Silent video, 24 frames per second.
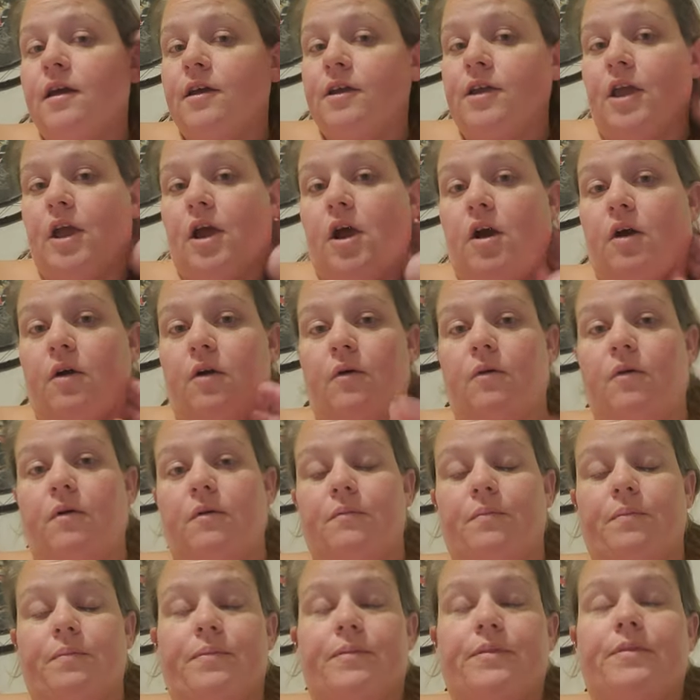you know,
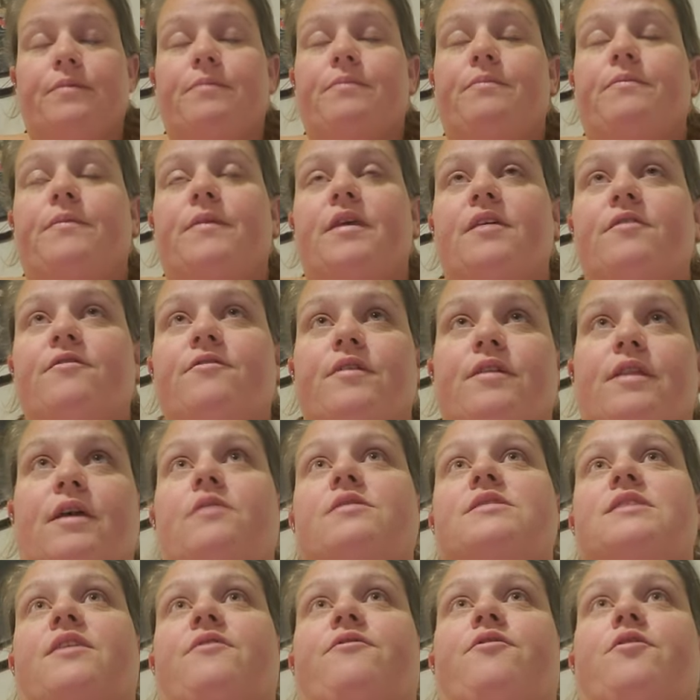in,
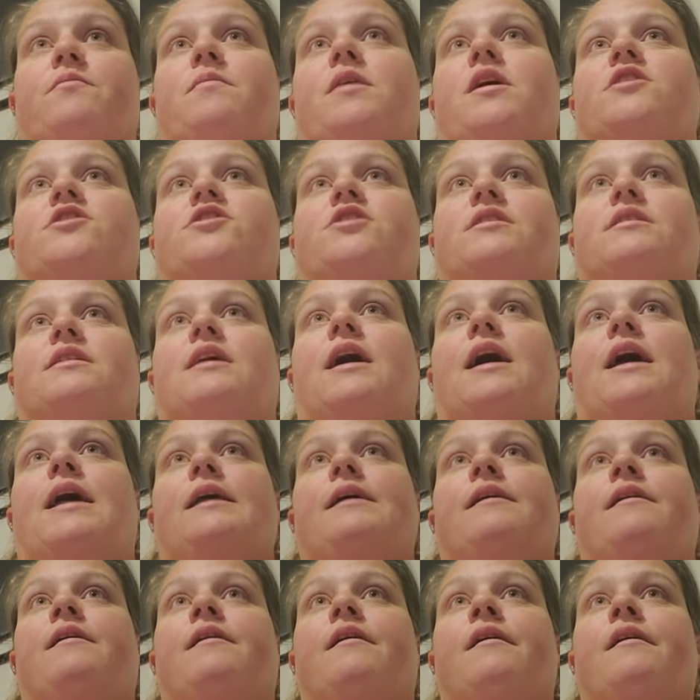there was information that